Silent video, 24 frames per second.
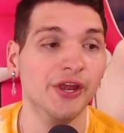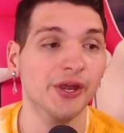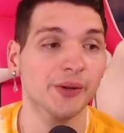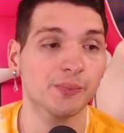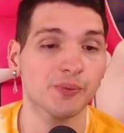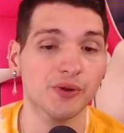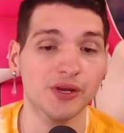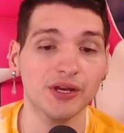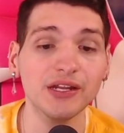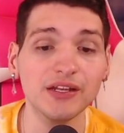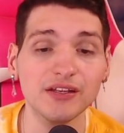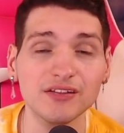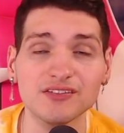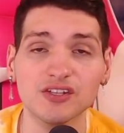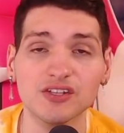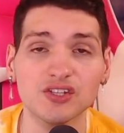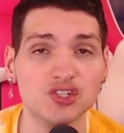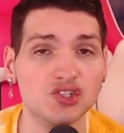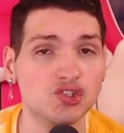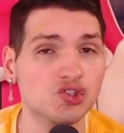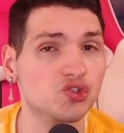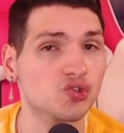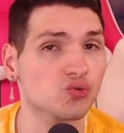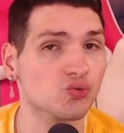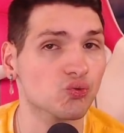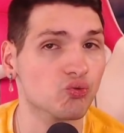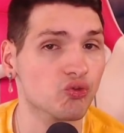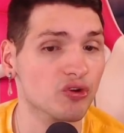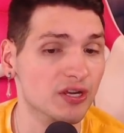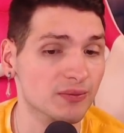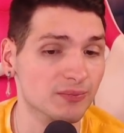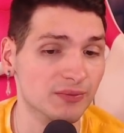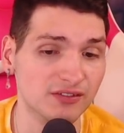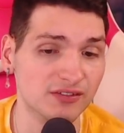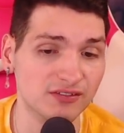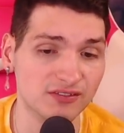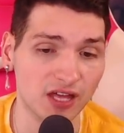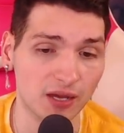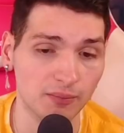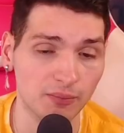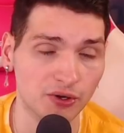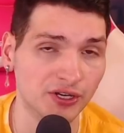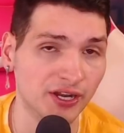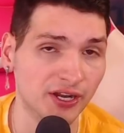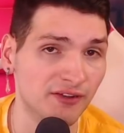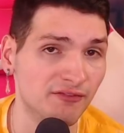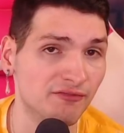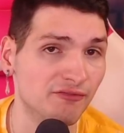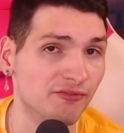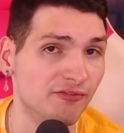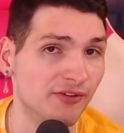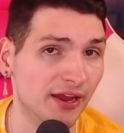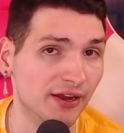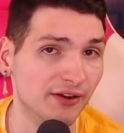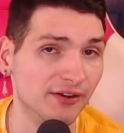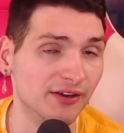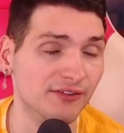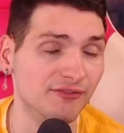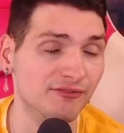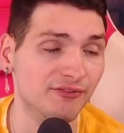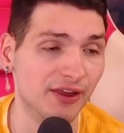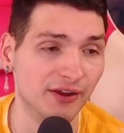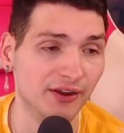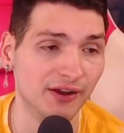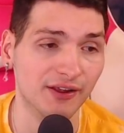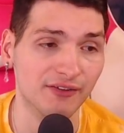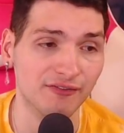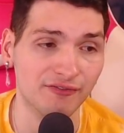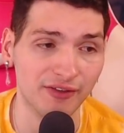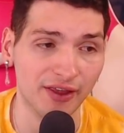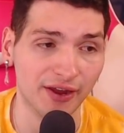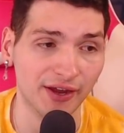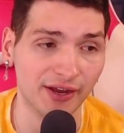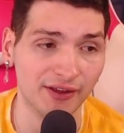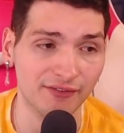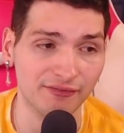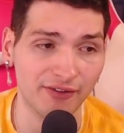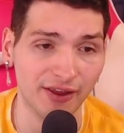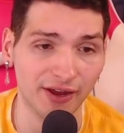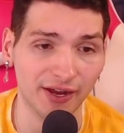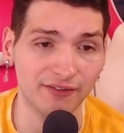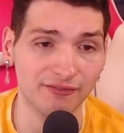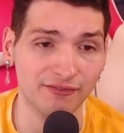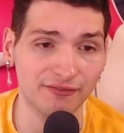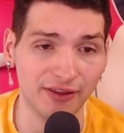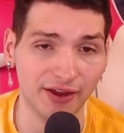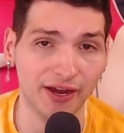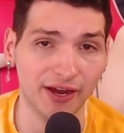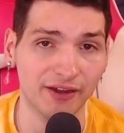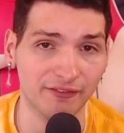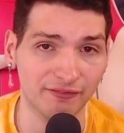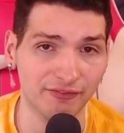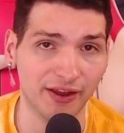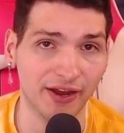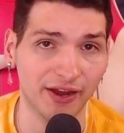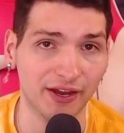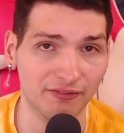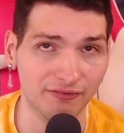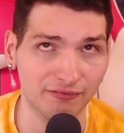Britney is extremely stubborn and very, very, very, very, very, very,